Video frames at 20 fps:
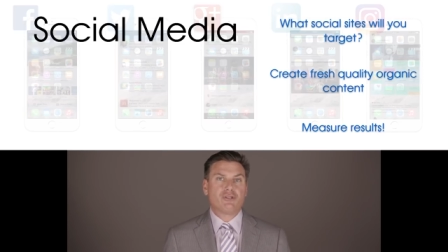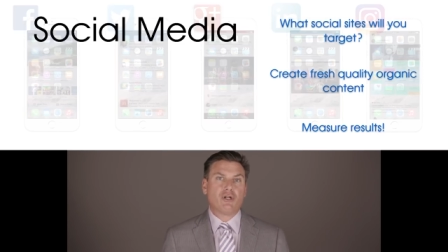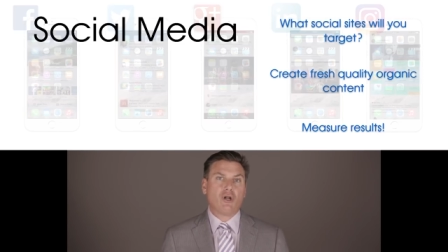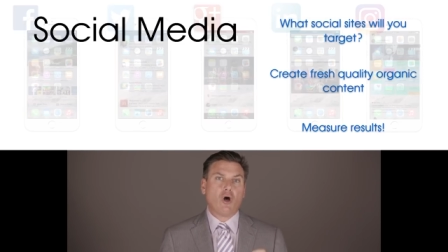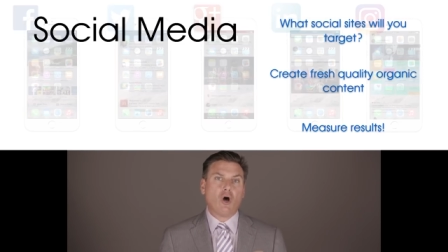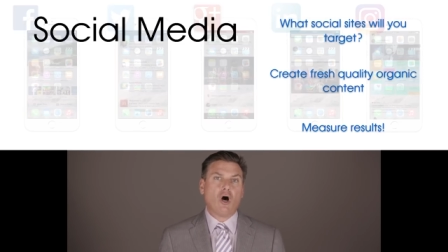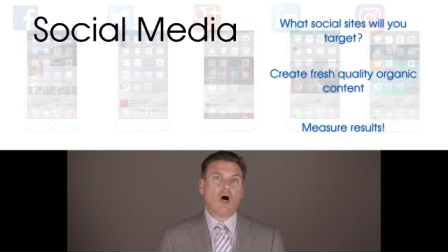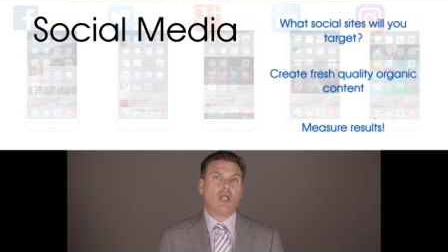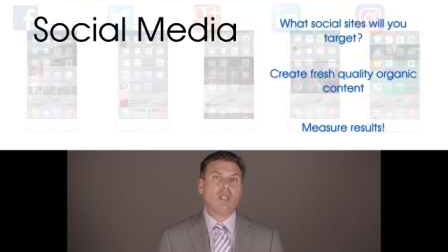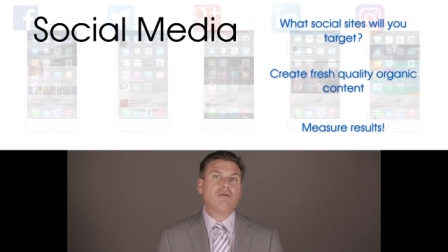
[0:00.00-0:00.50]
and
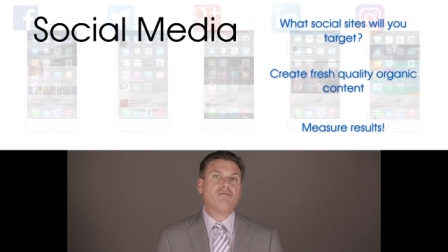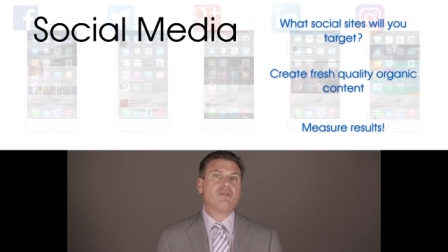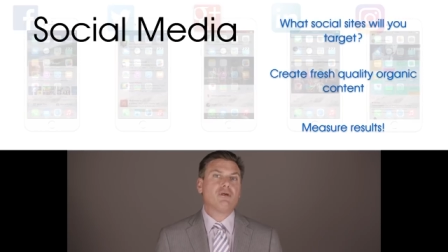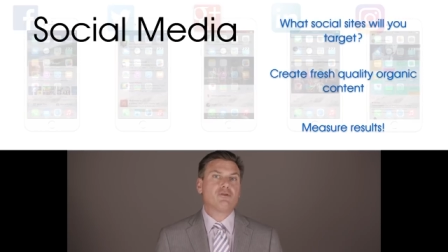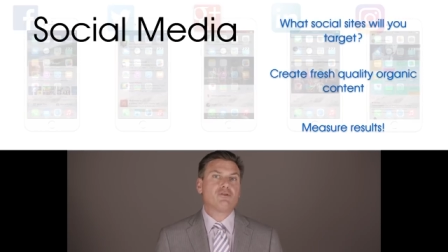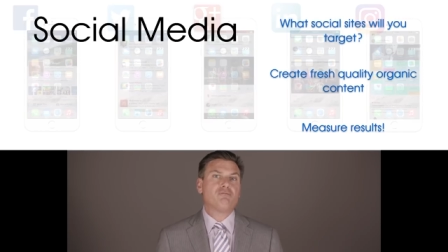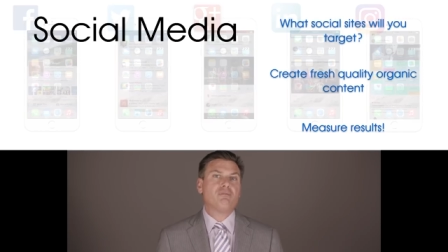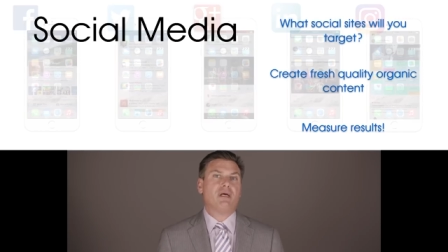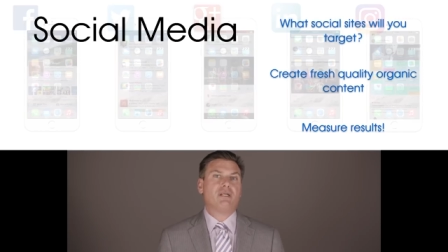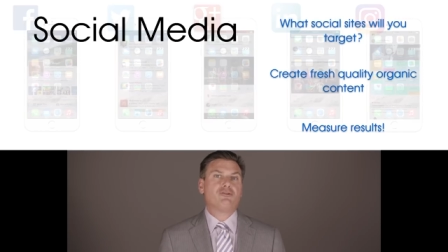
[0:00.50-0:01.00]
all of
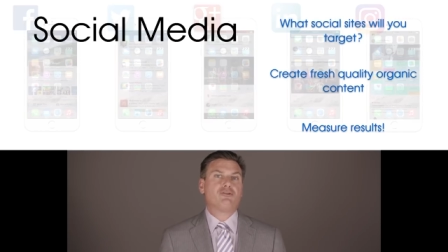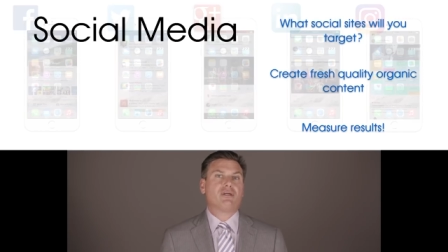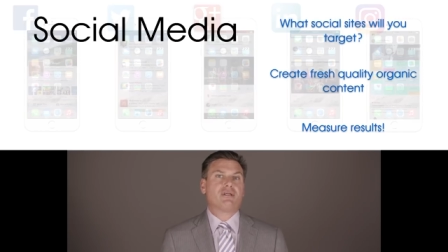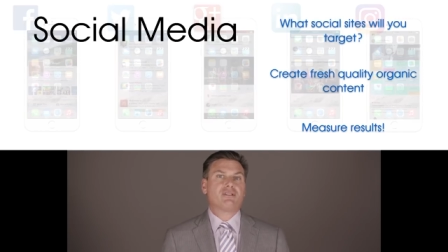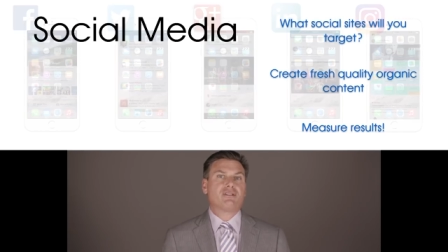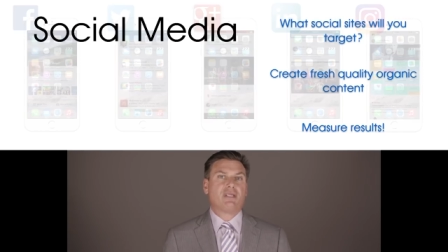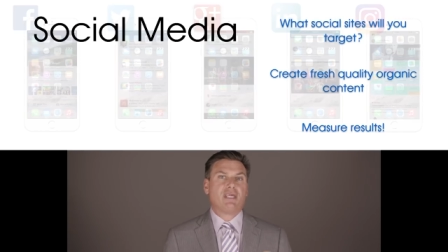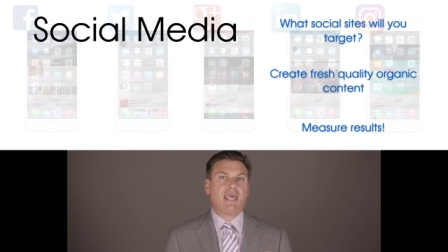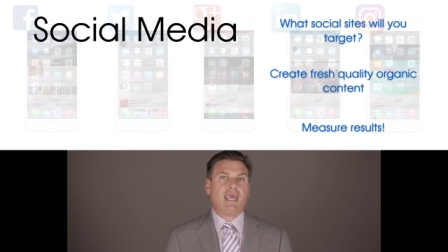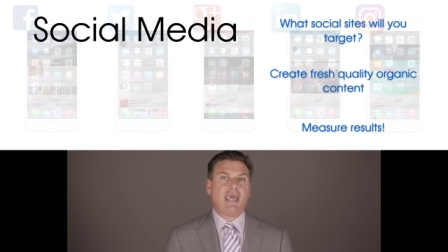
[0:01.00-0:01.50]
those
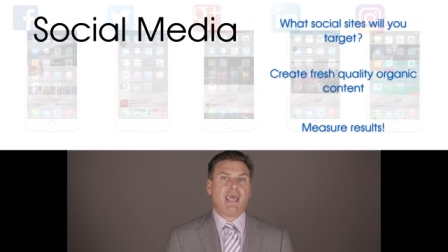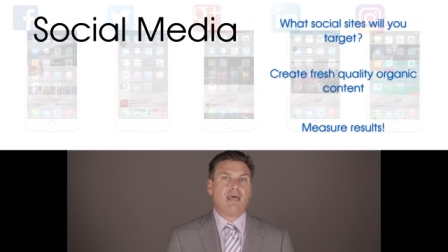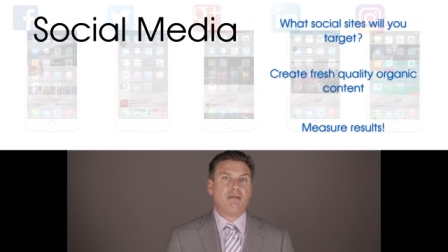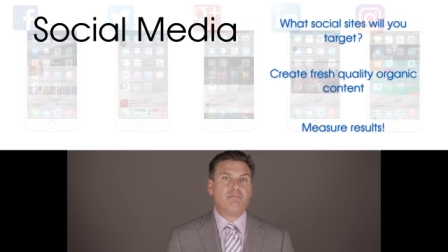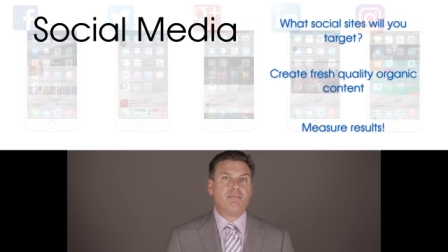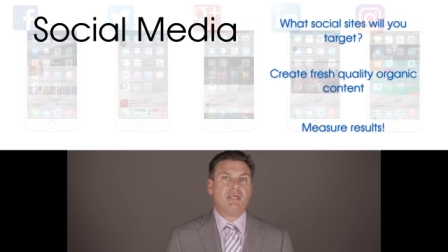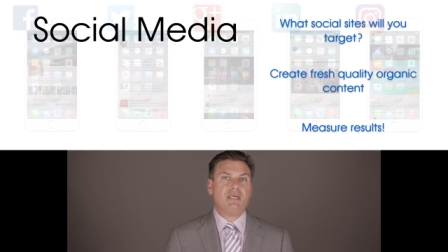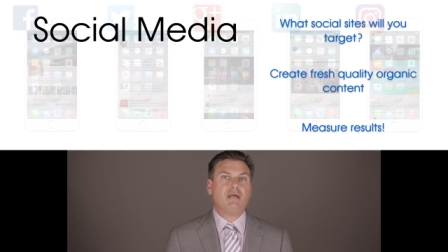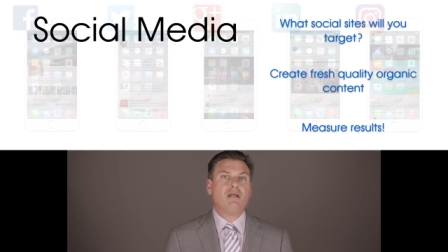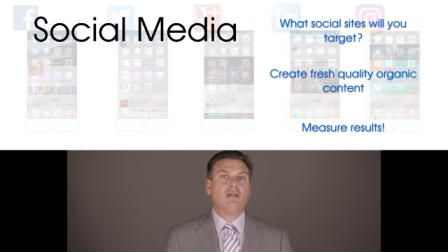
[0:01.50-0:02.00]
metrics can
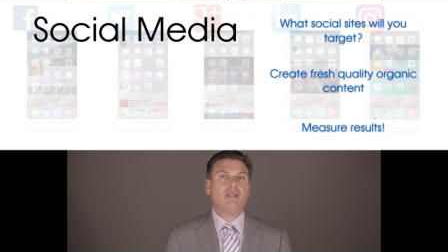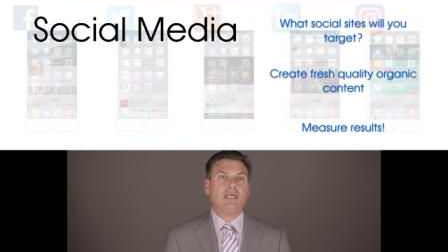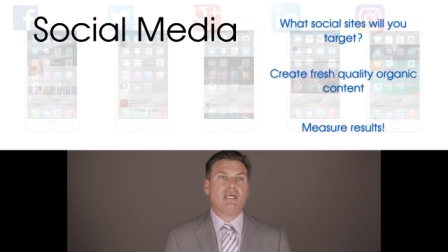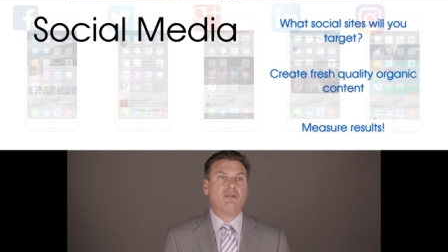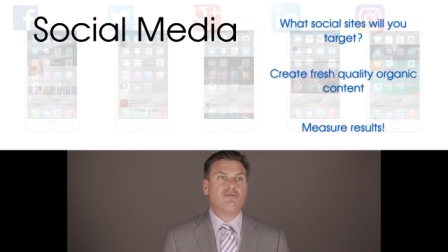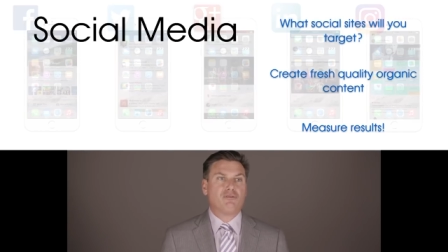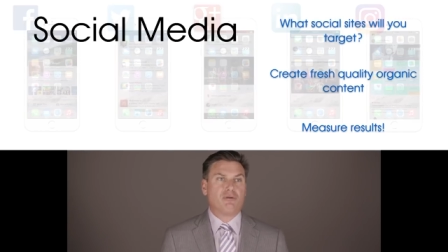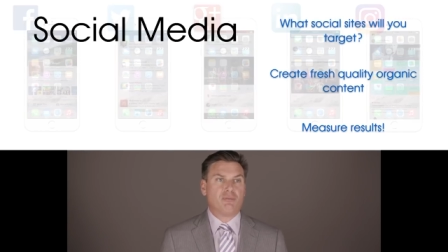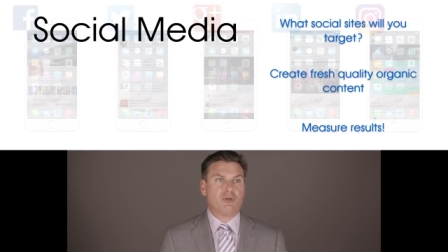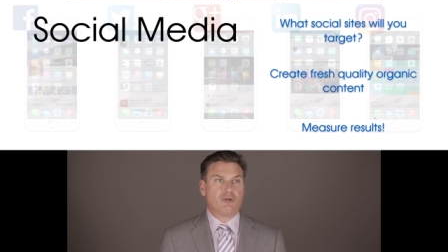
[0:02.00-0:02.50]
be
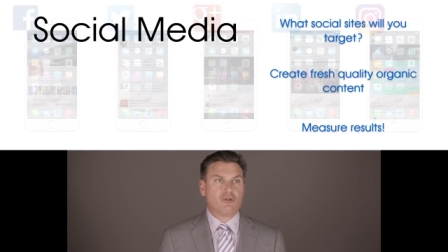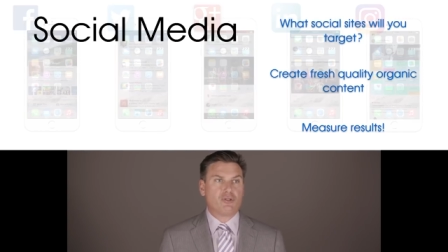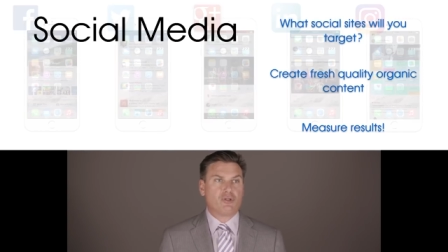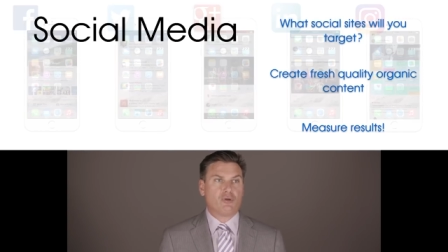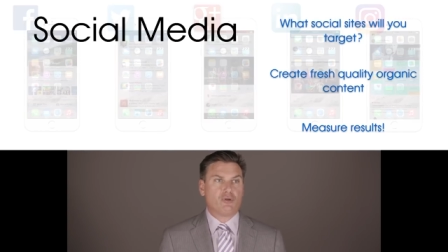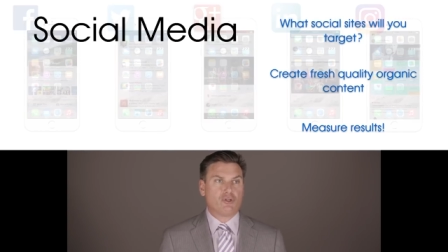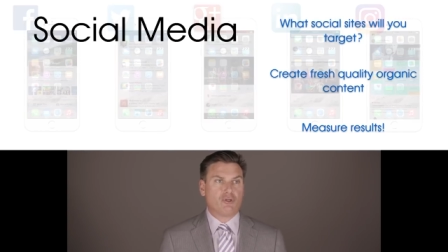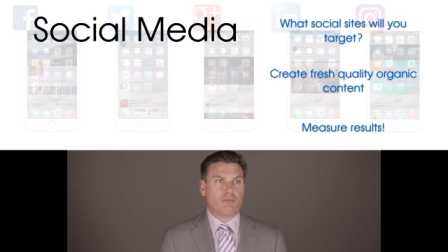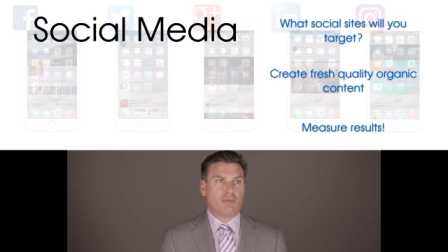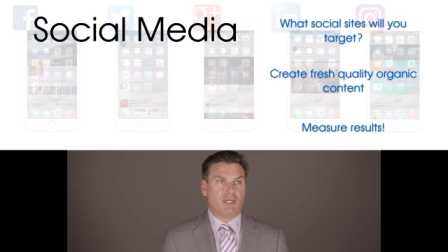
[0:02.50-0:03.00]
gleaned from your
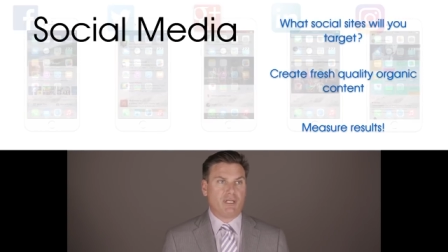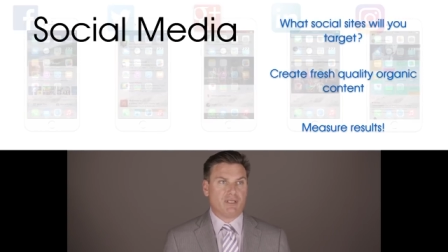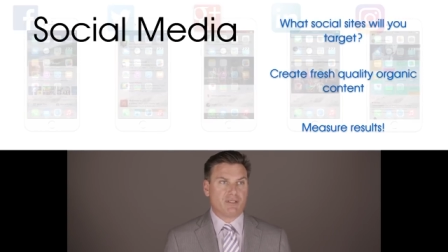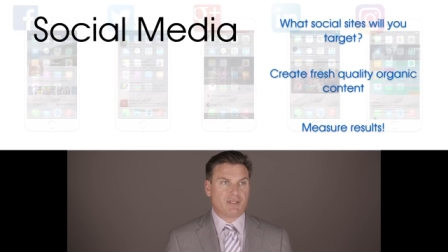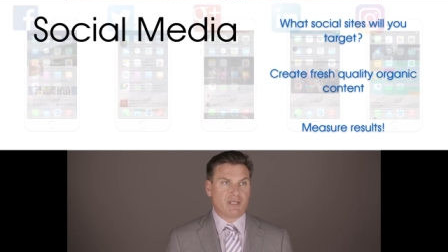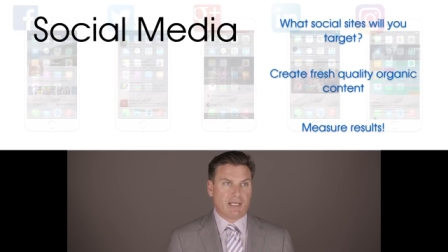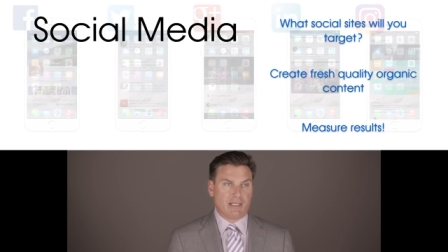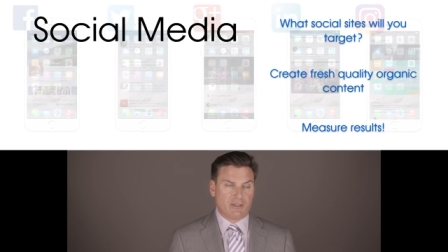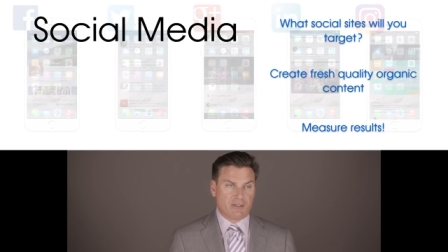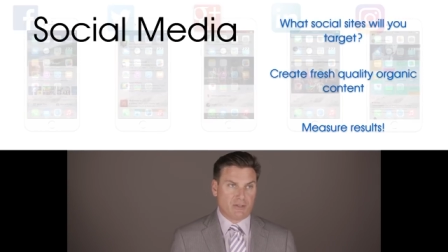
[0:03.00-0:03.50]
social media
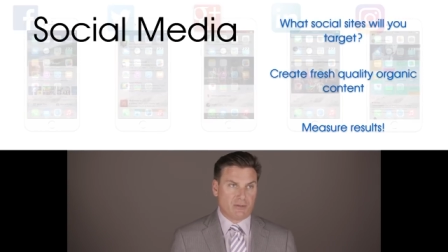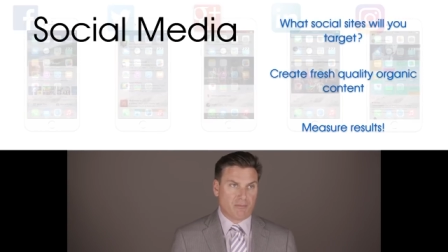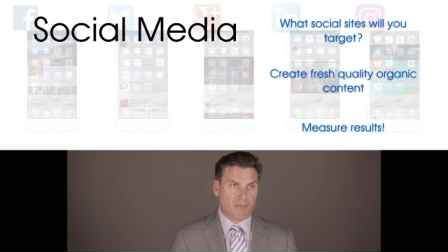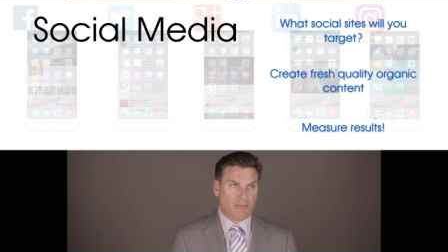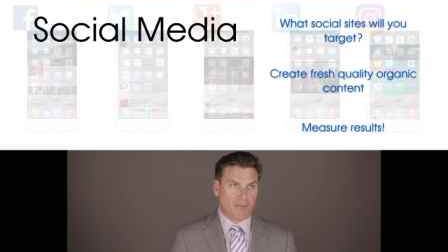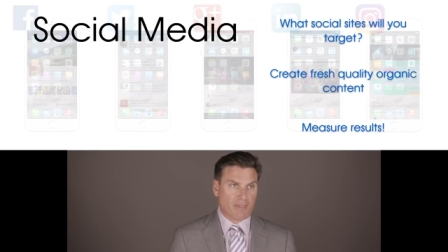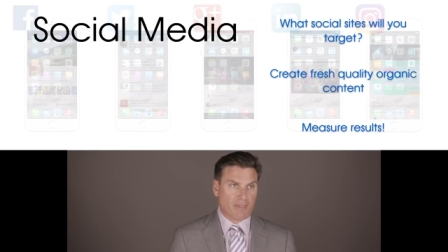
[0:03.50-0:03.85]
sites.